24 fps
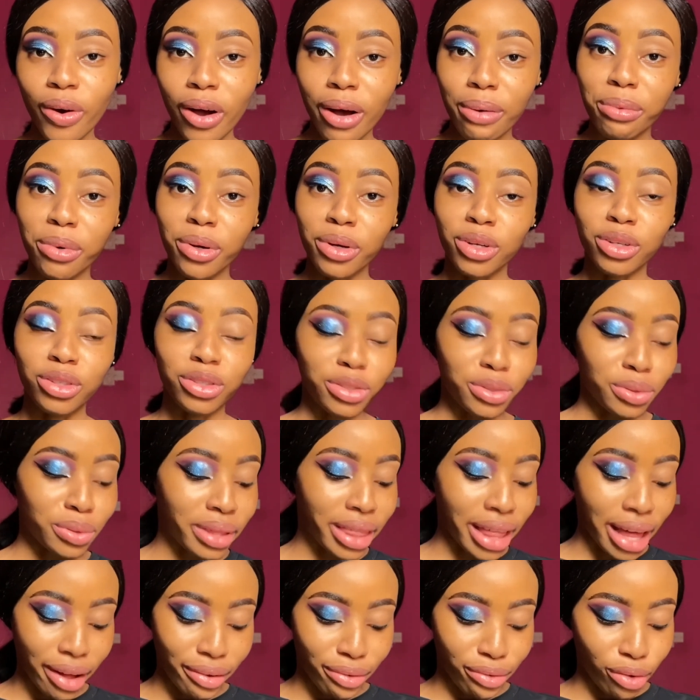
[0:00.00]
I'm going to do
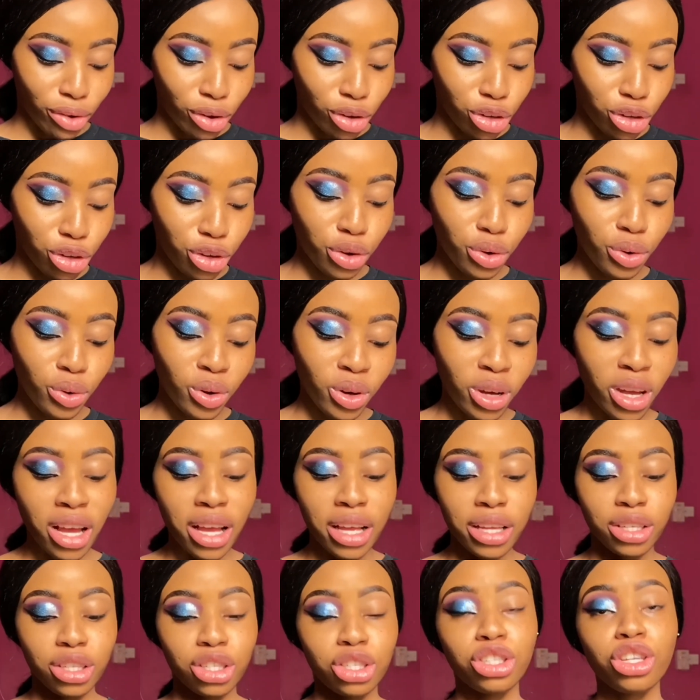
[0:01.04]
that for you.
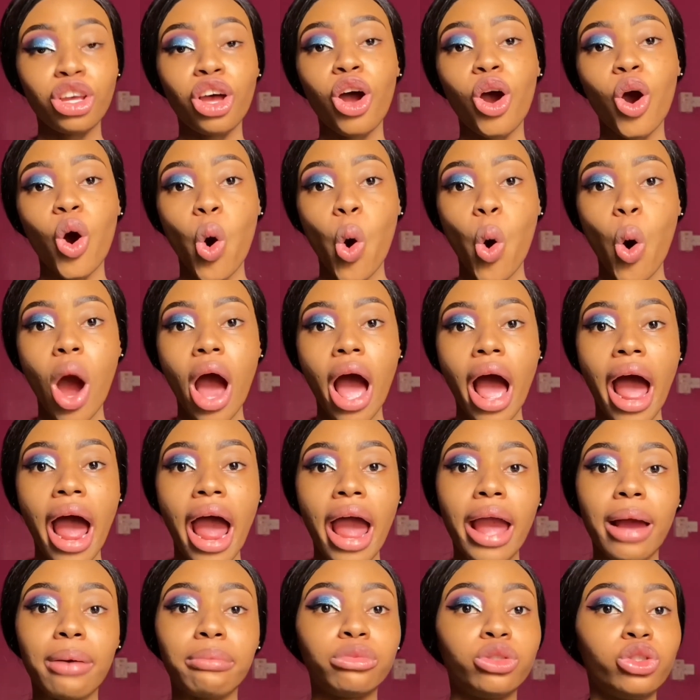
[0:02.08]
So I
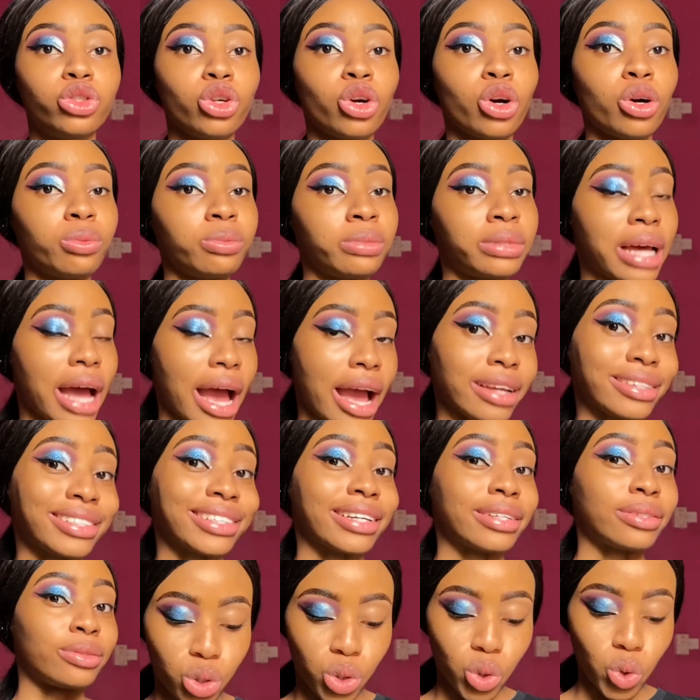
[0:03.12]
am done with the
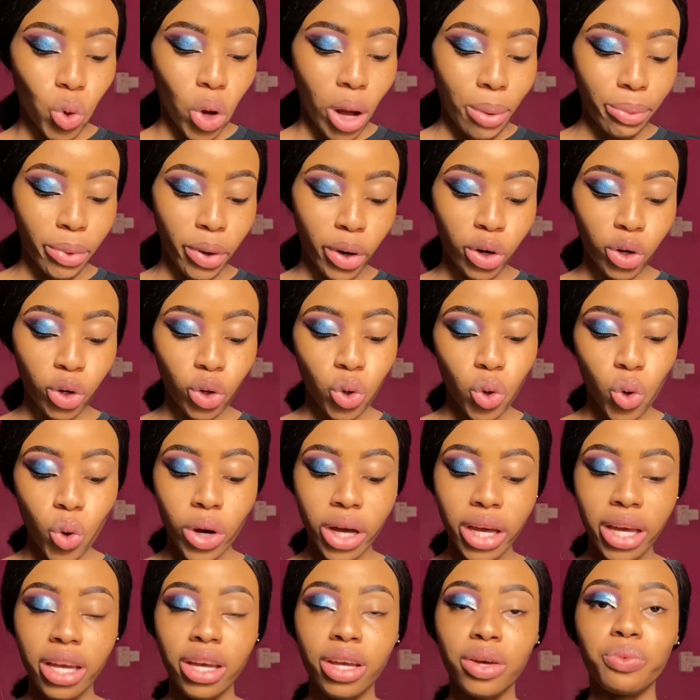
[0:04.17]
eyeshadow, so I'm going to go
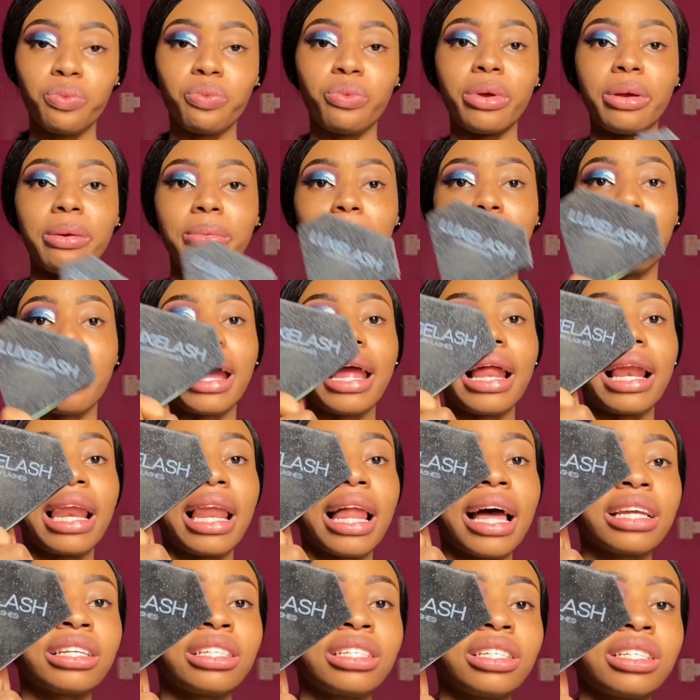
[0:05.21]
in with my
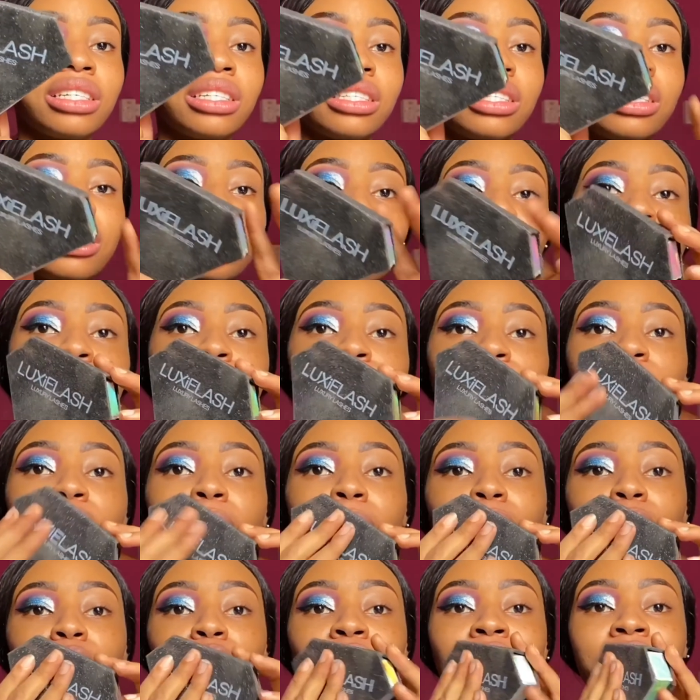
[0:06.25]
lashes. This is
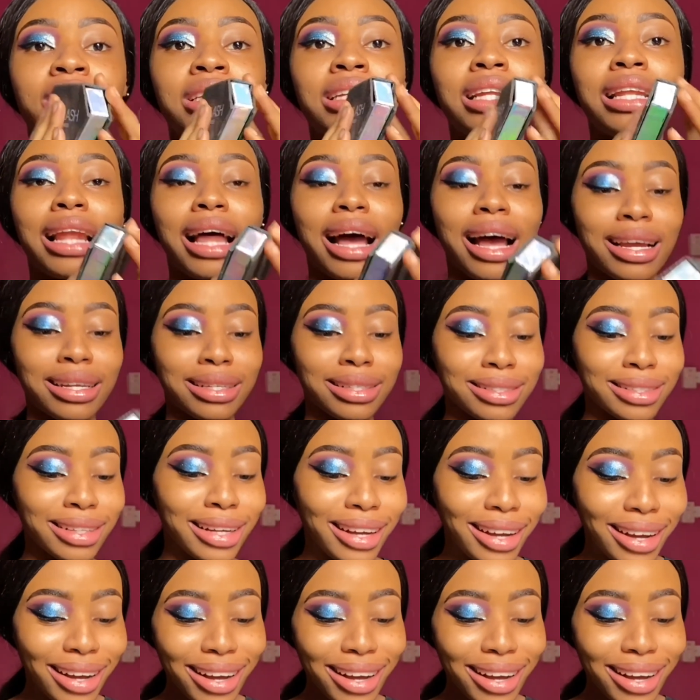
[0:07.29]
from Luxielash.